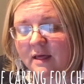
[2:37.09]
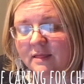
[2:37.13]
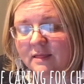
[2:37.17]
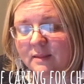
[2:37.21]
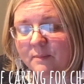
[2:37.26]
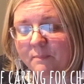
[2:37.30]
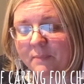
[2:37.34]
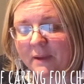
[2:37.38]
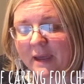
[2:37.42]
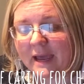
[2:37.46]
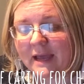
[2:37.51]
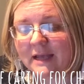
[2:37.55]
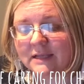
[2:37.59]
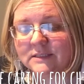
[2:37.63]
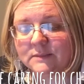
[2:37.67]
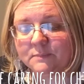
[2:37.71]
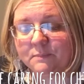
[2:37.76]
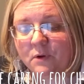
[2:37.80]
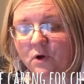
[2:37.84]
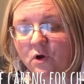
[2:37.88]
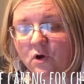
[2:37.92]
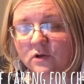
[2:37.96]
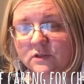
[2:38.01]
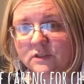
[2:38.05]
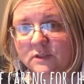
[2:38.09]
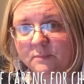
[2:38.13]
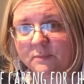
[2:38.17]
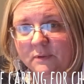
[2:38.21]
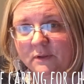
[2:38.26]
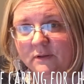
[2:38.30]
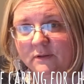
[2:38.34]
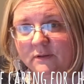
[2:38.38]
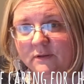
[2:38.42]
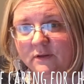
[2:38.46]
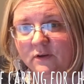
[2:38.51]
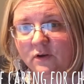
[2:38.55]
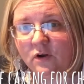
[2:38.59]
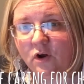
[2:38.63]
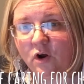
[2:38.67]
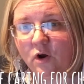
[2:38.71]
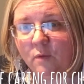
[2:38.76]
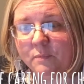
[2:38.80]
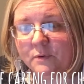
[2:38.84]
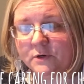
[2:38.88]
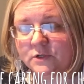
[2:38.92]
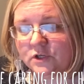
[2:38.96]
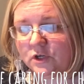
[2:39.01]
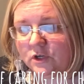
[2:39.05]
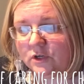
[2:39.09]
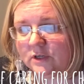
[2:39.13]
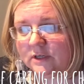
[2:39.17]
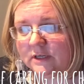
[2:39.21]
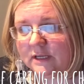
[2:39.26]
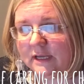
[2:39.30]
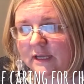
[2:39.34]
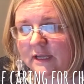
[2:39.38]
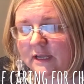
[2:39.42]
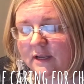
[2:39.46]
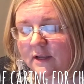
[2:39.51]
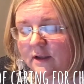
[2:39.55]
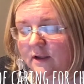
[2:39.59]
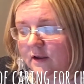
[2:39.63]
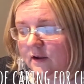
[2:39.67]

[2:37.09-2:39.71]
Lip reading: the best possible opportunity